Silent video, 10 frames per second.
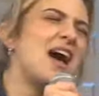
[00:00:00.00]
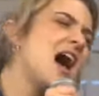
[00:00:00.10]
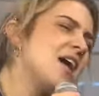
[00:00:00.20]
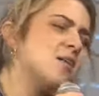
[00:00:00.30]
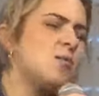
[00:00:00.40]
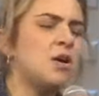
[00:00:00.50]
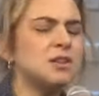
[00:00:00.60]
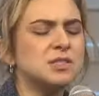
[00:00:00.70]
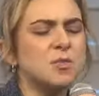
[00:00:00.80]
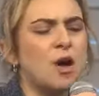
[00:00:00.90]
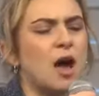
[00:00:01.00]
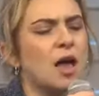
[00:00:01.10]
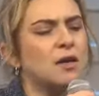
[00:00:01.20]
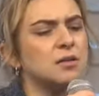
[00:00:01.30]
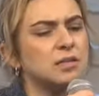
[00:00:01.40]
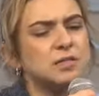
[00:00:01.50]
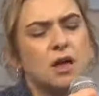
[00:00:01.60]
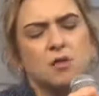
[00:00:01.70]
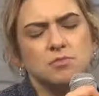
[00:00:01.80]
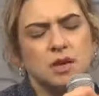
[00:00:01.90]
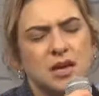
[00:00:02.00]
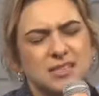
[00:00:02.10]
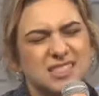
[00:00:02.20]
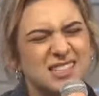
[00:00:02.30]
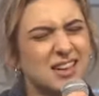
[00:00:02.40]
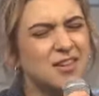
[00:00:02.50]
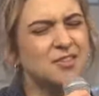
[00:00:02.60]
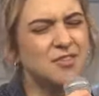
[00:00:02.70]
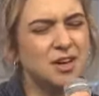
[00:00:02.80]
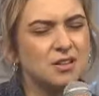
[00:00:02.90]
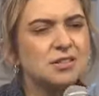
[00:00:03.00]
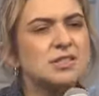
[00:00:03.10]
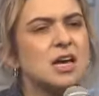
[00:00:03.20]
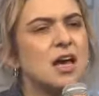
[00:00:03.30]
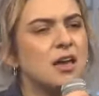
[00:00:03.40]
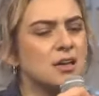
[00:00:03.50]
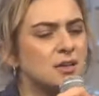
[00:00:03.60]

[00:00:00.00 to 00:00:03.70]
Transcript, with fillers: night was wild, I saw myself outside